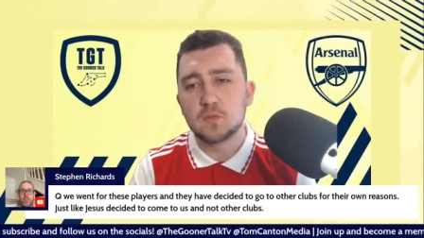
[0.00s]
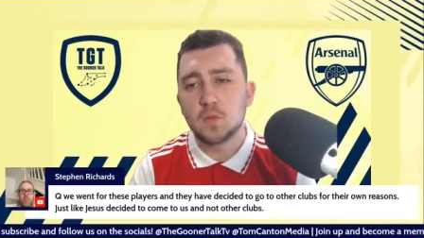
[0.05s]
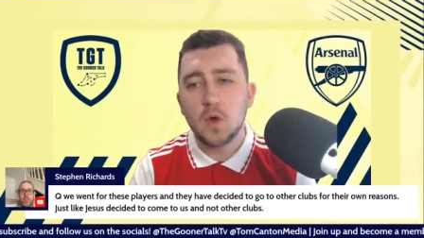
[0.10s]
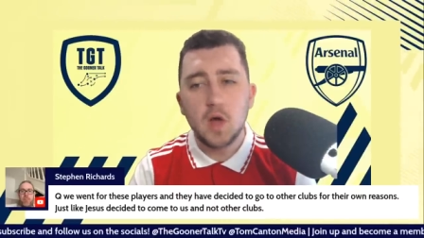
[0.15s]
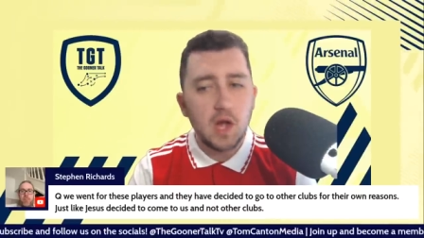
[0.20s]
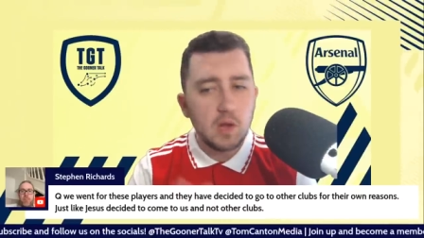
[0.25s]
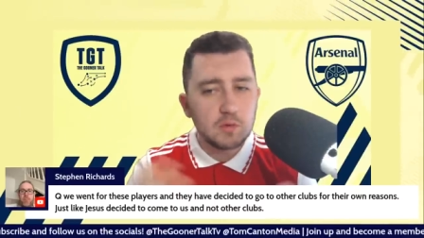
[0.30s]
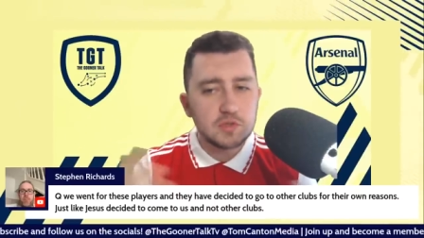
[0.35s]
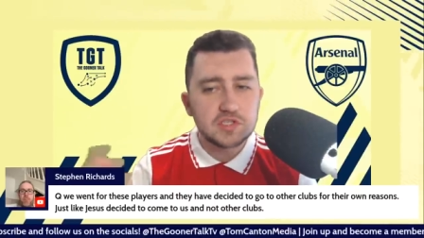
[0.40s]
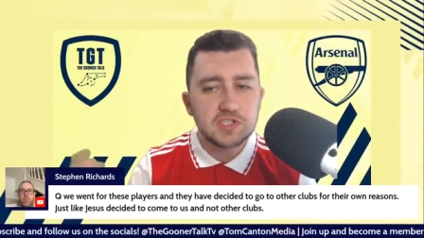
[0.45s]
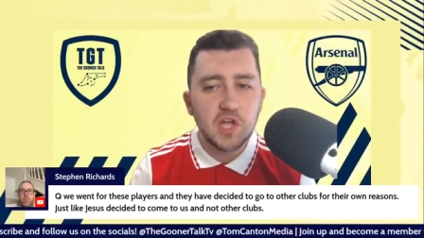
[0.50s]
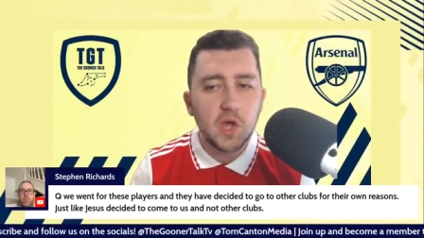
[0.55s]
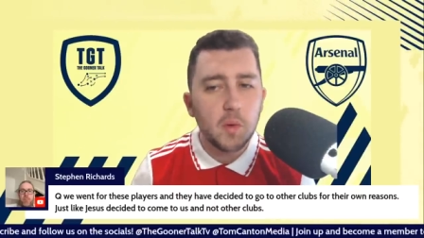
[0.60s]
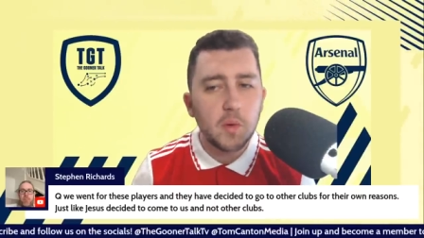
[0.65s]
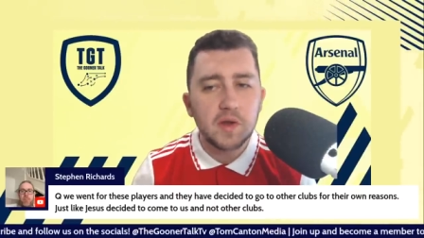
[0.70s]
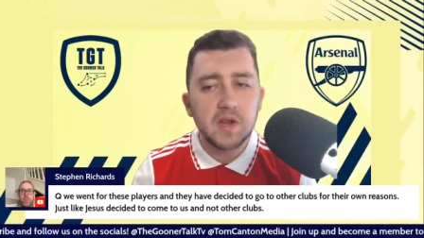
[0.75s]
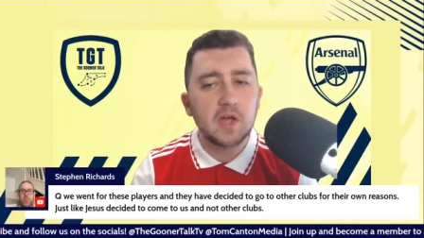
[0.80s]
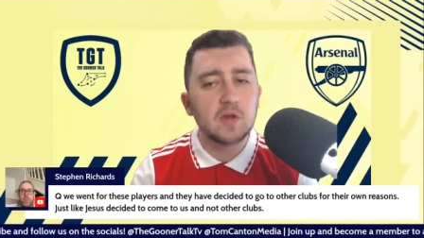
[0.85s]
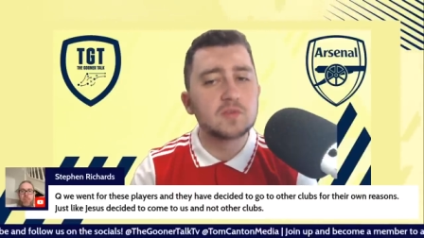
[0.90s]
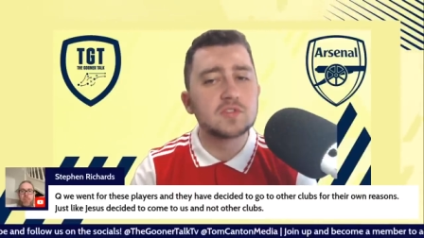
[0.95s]
Why was no
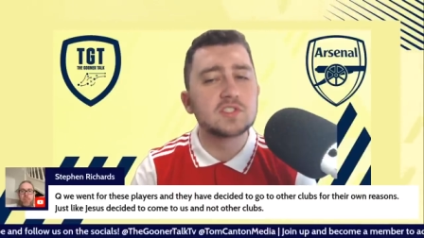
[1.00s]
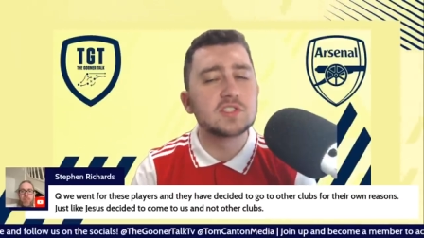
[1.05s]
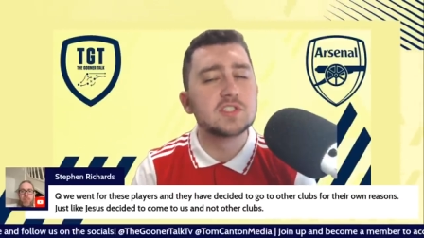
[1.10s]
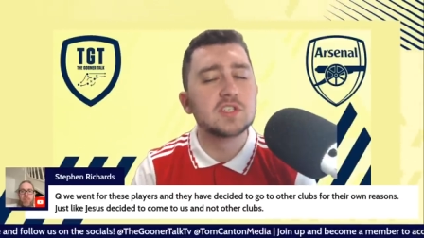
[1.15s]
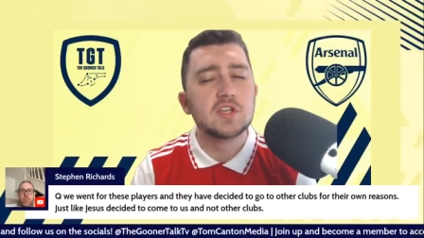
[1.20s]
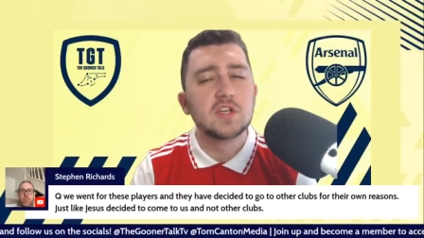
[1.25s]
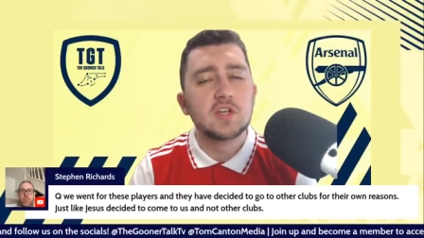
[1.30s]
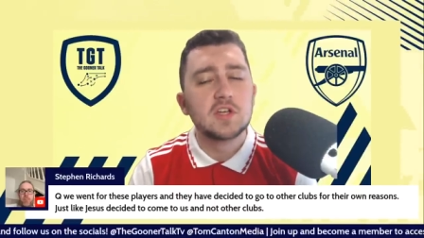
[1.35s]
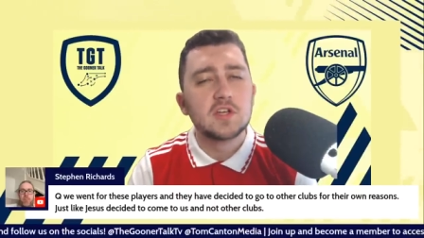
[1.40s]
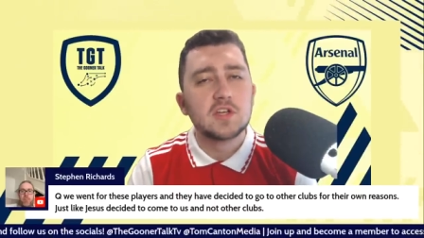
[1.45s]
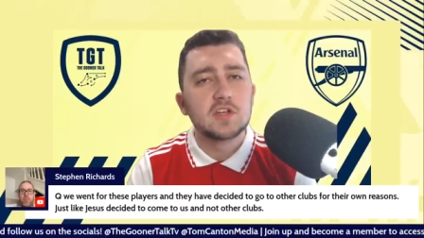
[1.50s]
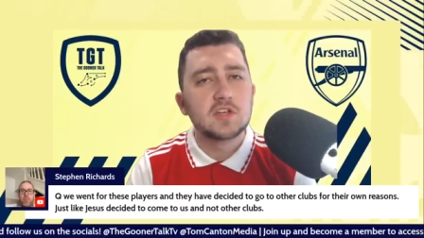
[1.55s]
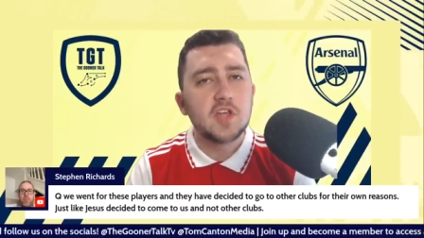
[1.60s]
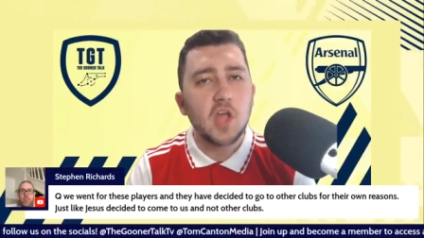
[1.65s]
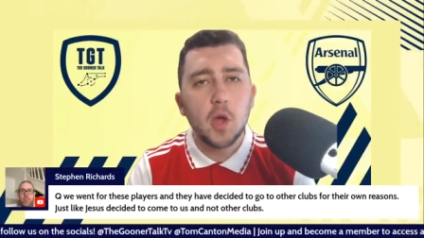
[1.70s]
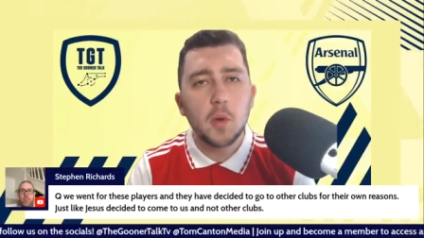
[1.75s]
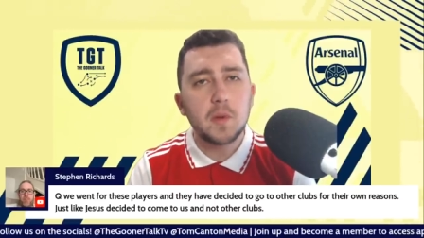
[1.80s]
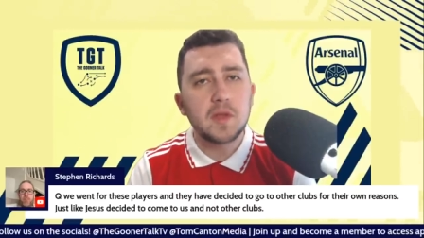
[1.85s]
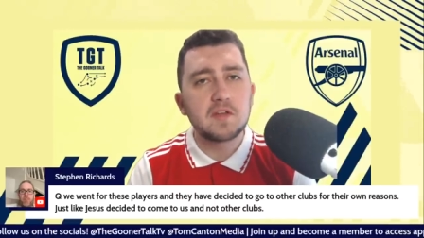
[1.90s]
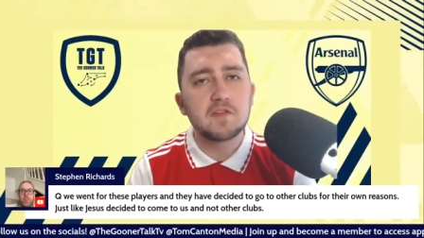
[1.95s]
one else
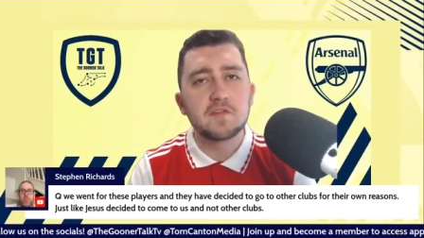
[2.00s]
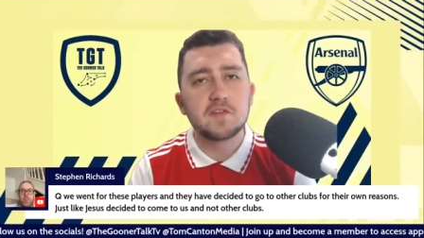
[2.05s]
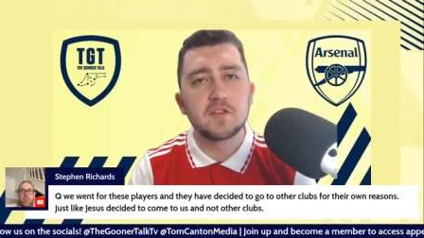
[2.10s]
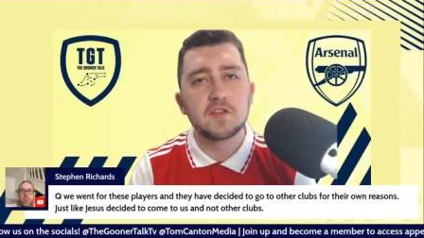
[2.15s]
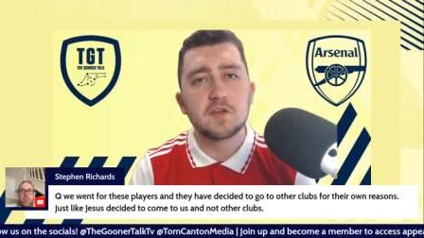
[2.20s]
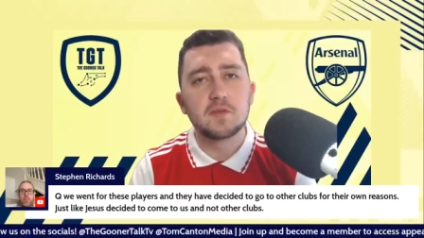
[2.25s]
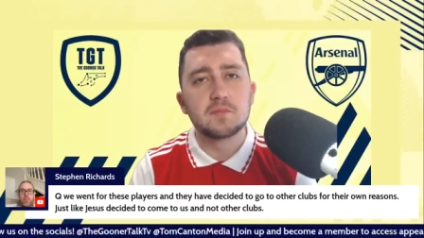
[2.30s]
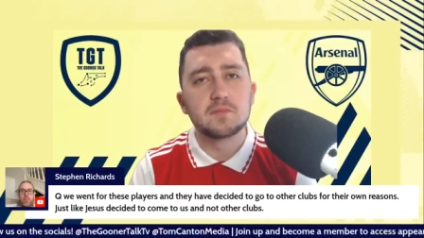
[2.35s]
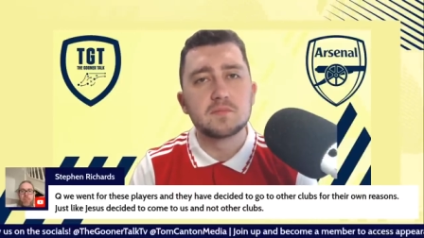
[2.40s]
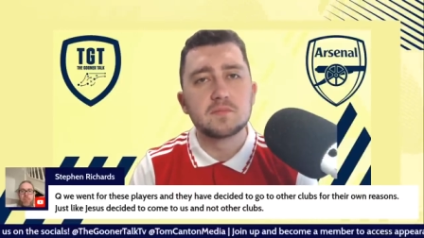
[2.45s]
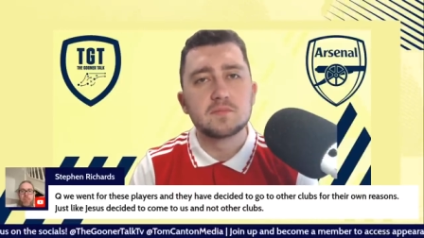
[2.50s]
going for them?